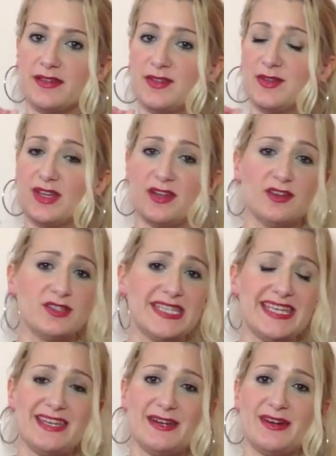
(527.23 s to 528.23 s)
You cannot
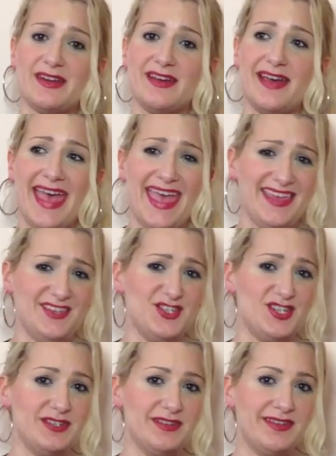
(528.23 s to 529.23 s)
hear
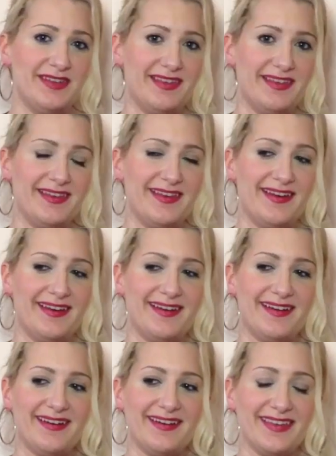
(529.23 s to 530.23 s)
H
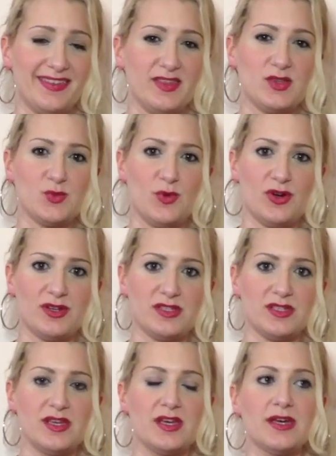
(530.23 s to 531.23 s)
in this word.